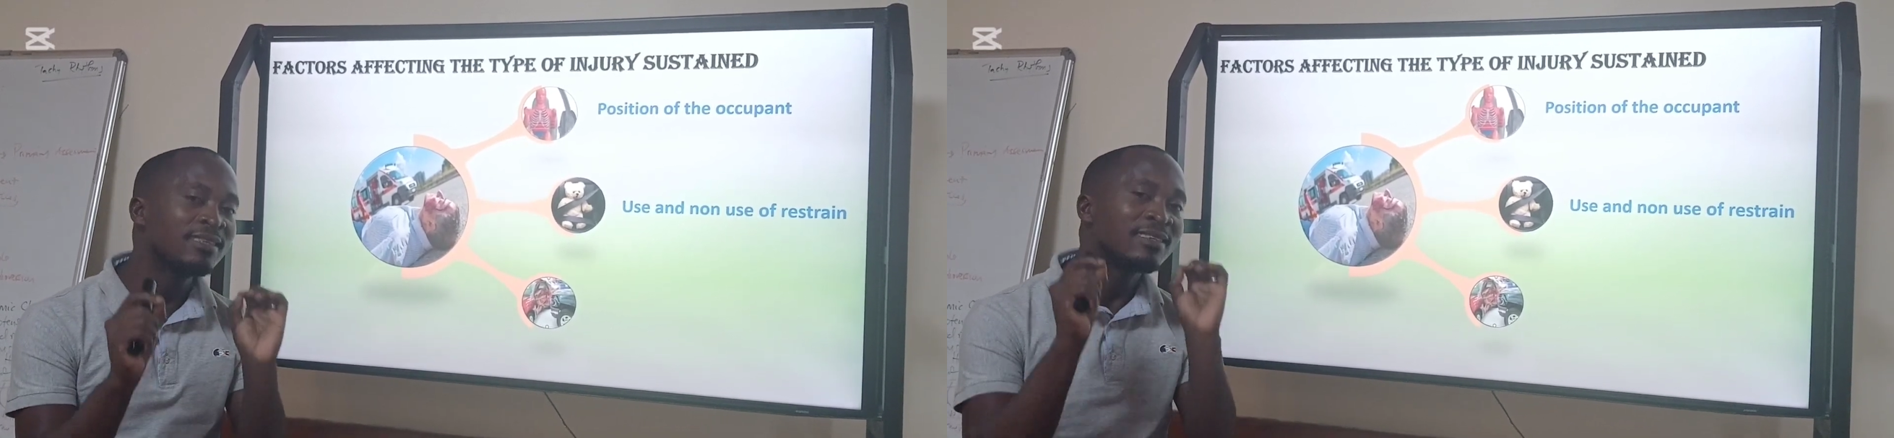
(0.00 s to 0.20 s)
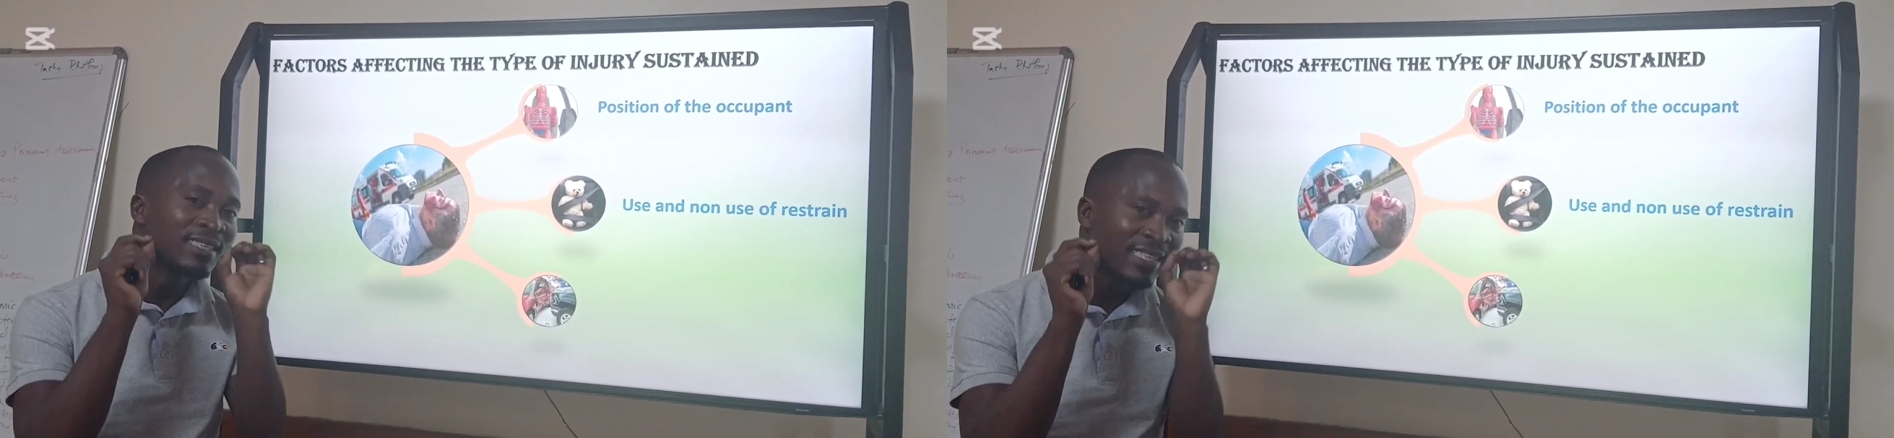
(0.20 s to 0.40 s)

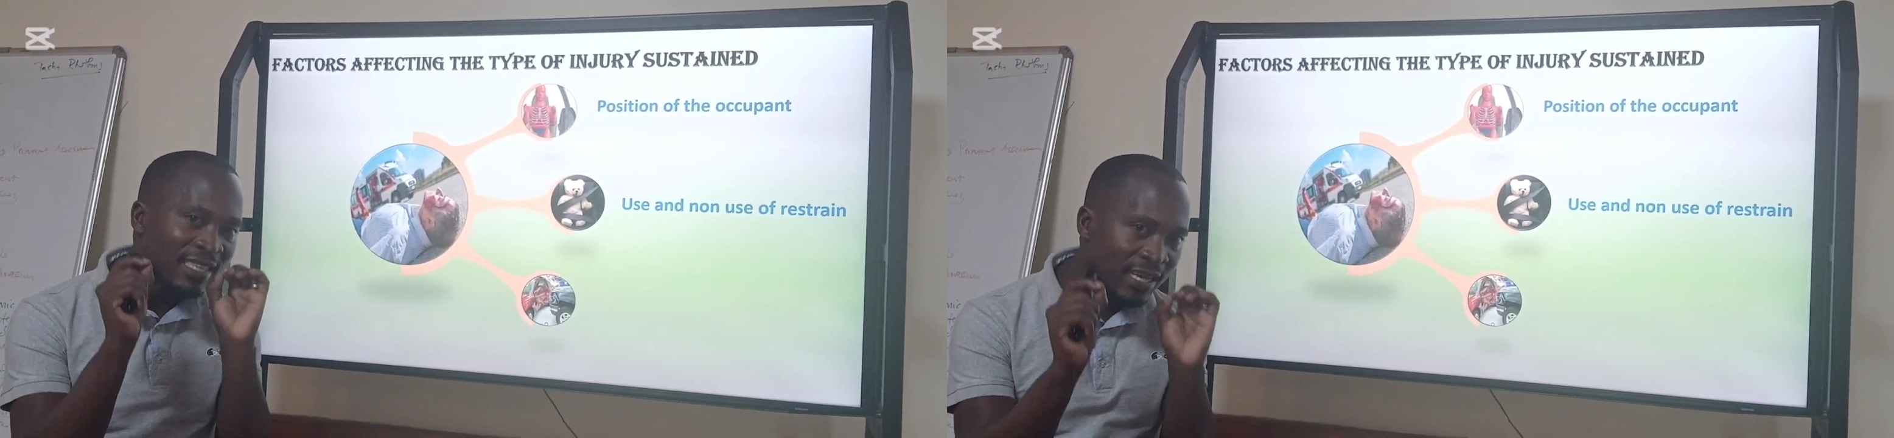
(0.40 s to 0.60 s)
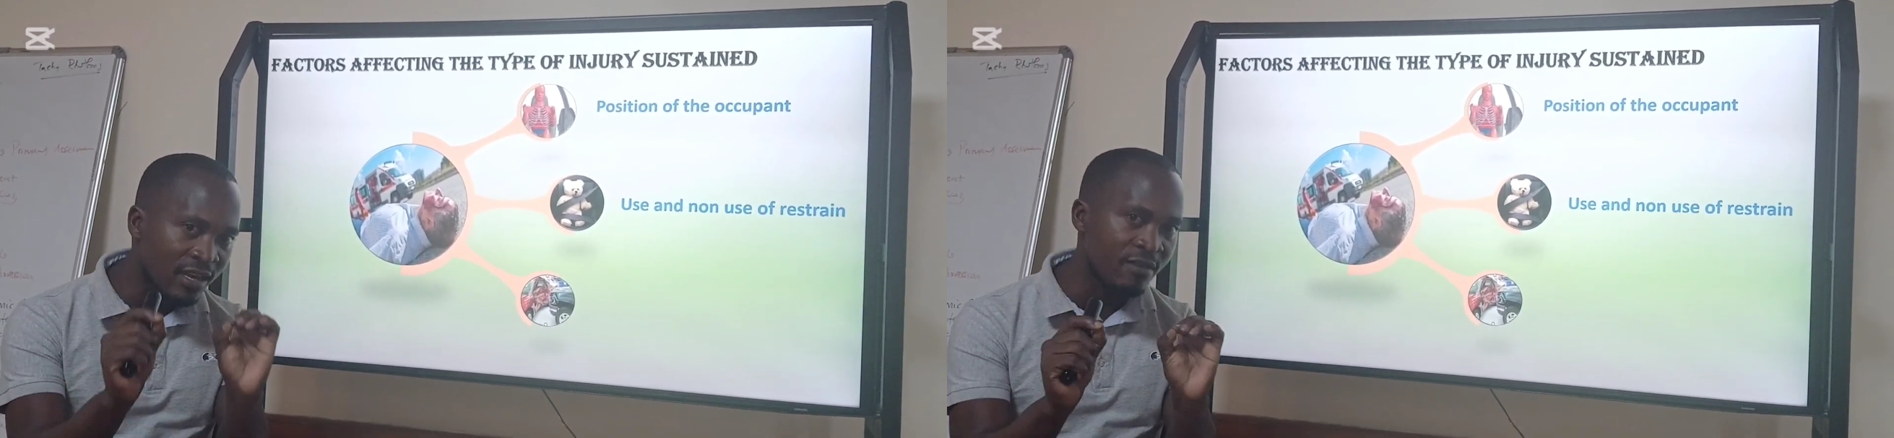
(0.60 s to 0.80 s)

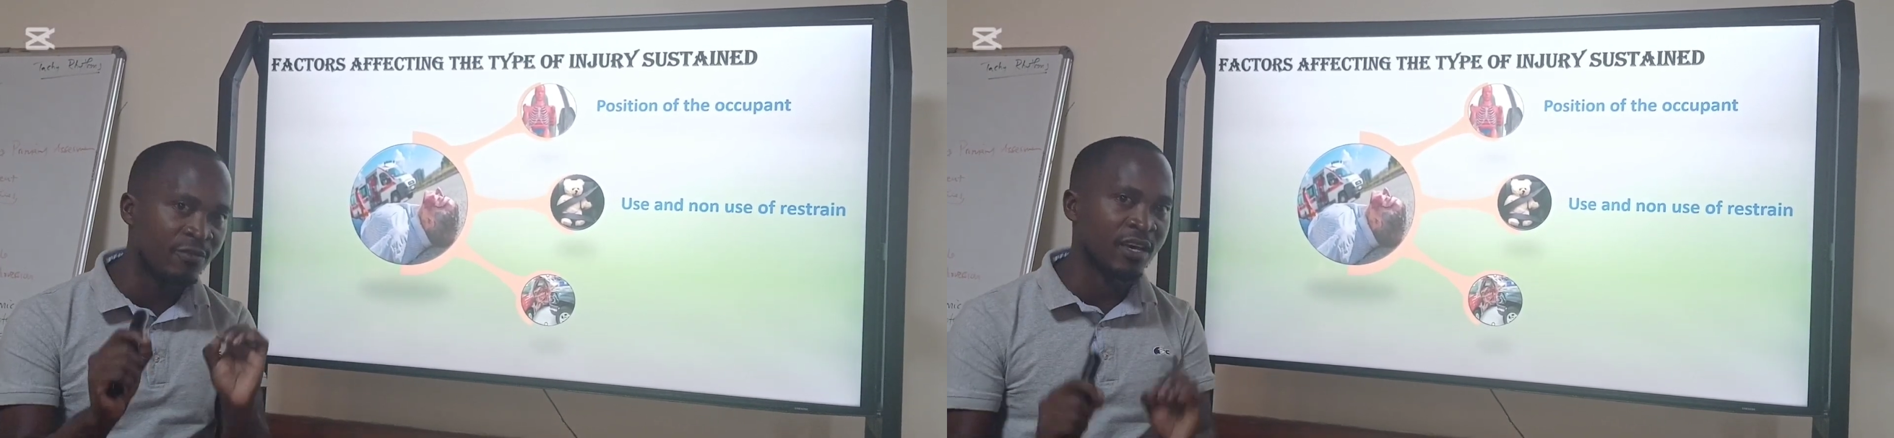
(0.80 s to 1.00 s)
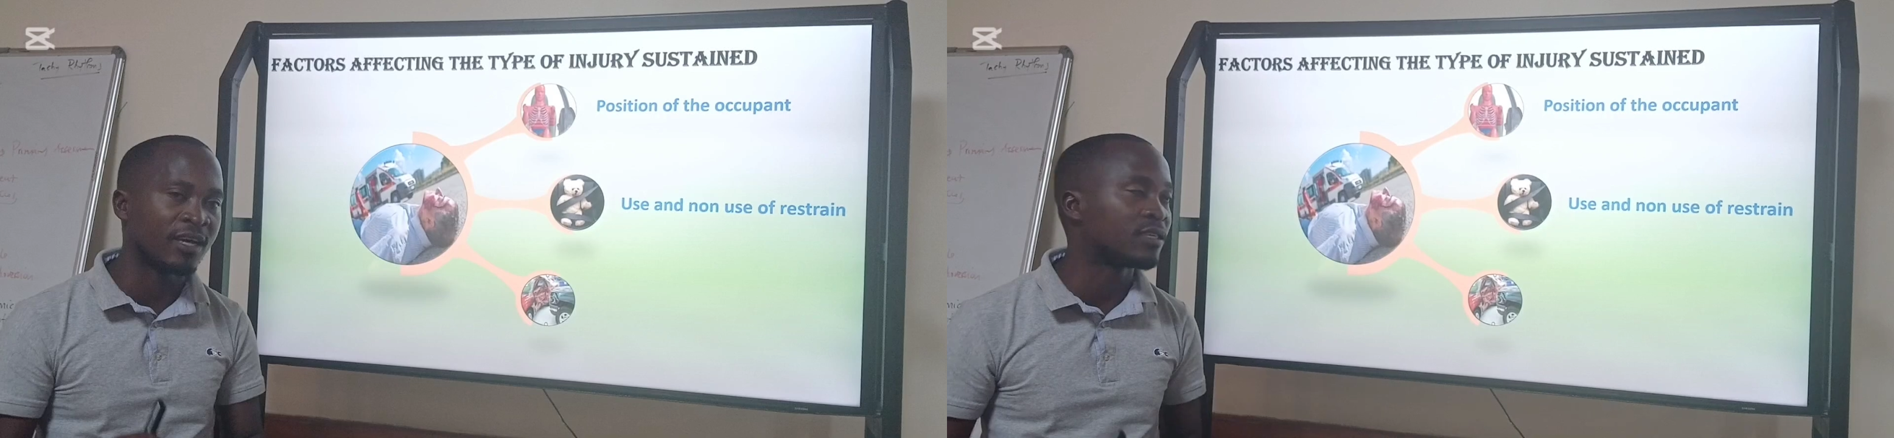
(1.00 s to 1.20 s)

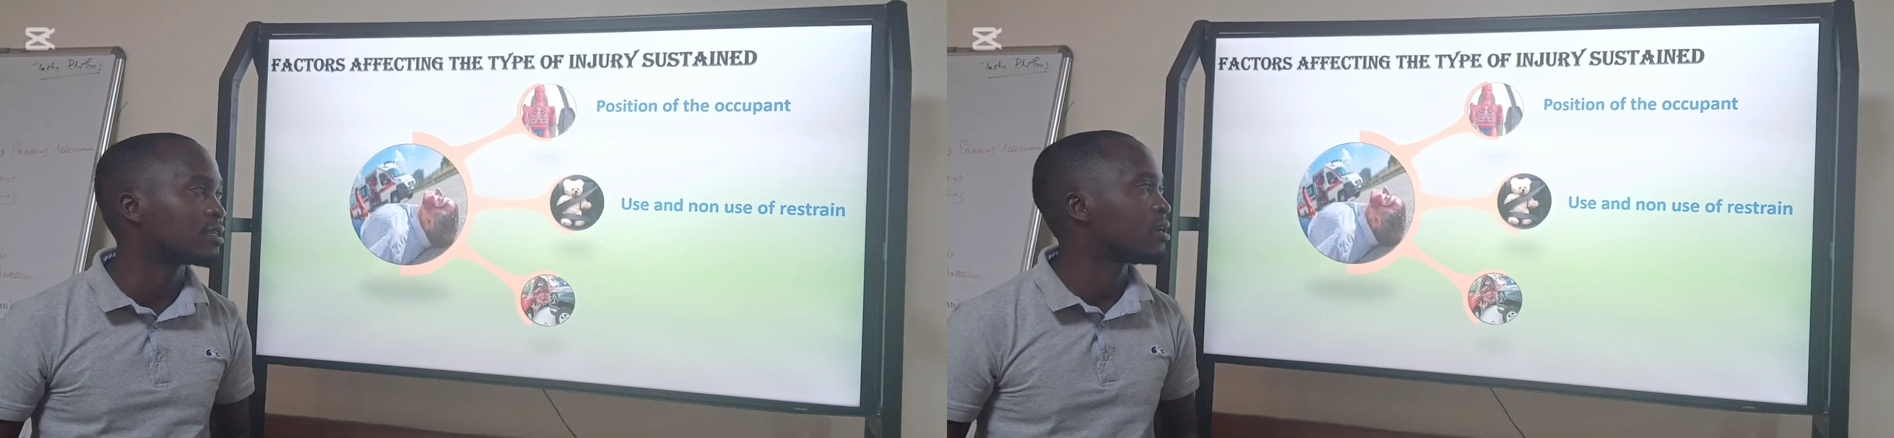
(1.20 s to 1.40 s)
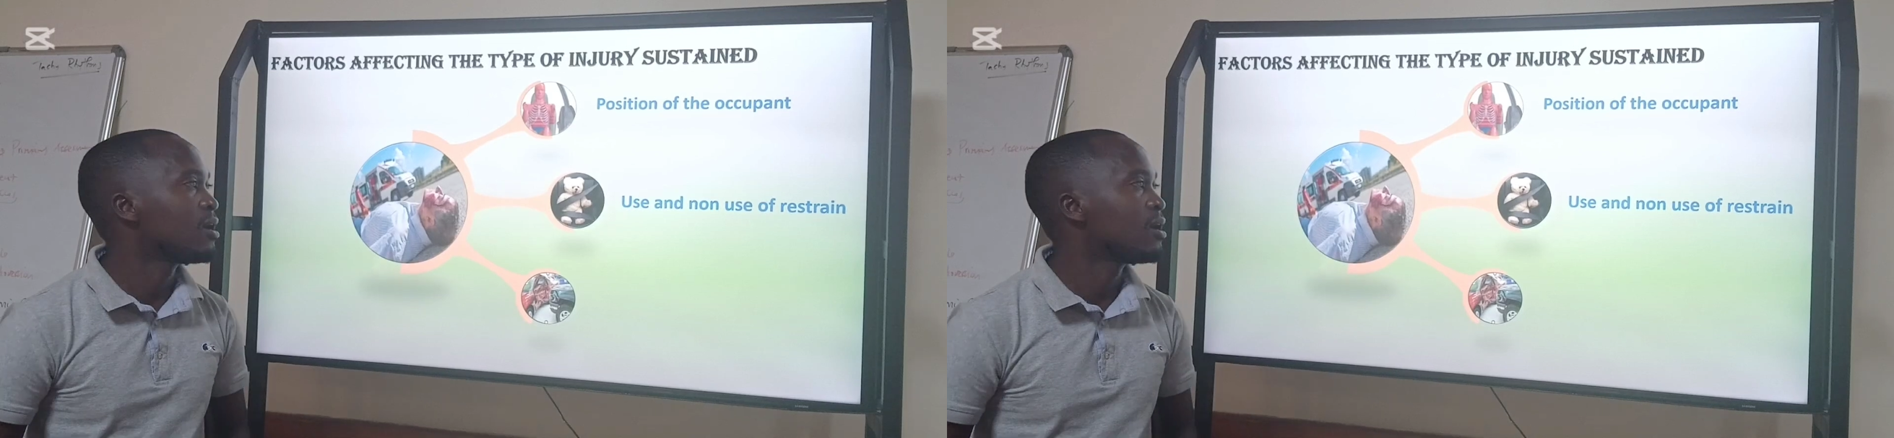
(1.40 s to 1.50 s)
significant